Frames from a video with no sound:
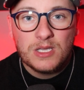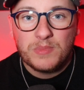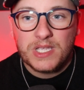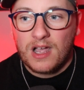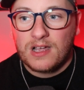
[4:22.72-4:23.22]

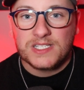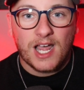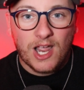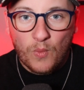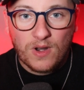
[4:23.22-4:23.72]
because
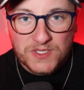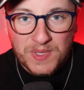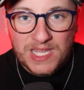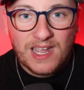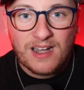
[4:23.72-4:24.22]
I want to
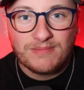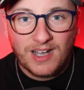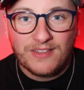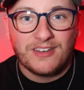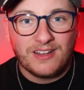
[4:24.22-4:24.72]
be there
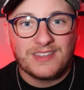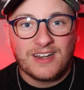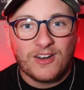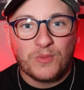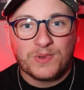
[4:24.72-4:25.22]
on the night that
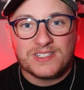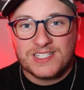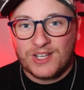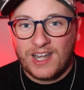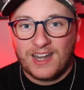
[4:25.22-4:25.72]
it opens
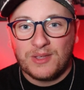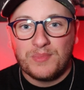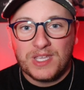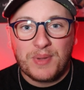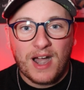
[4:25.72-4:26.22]
so that I
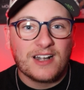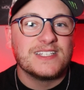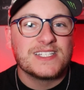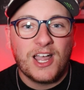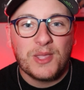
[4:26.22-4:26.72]
can be part of
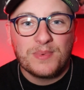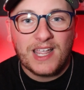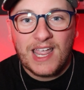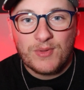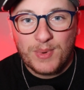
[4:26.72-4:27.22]
this hype
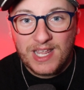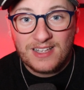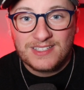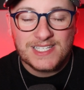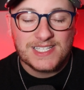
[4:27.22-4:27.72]
like everybody
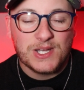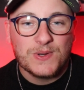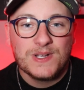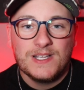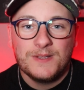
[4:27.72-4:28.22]
else.
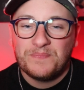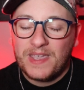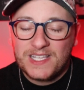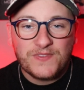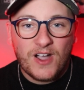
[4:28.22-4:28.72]
So
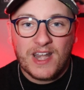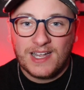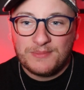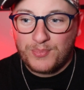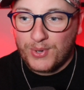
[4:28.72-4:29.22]
it's fine.
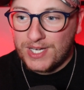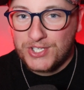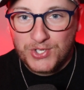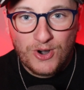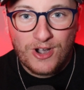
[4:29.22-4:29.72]
I'm pretty
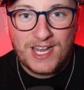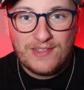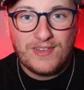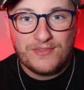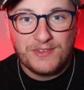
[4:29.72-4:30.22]
sure
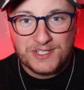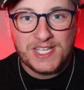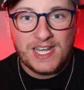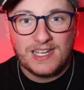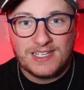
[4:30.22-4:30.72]
even if you're
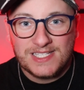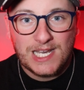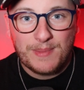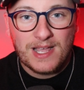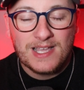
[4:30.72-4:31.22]
sitting in a
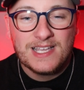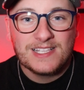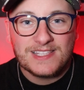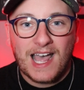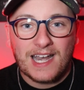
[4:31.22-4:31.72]
cinema
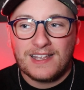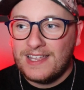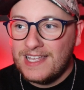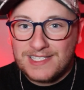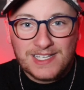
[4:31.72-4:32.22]
that
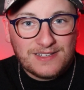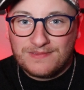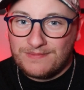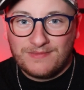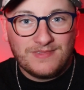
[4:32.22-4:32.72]

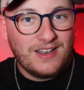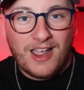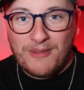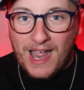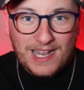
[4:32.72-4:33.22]
isn't
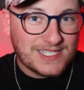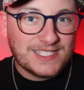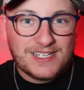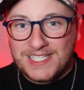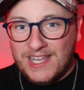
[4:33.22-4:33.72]
IMAX and
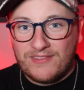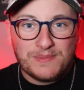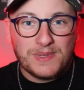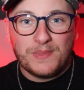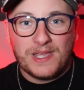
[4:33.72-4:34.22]
it's not
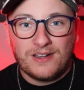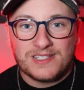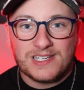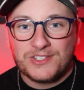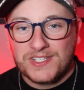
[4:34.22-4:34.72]
70mm
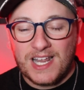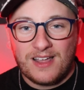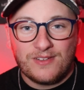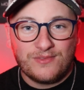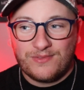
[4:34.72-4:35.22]
and it doesn't
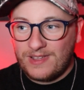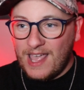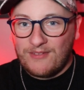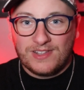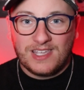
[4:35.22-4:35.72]
have
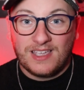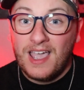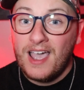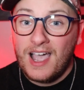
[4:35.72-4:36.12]
everything,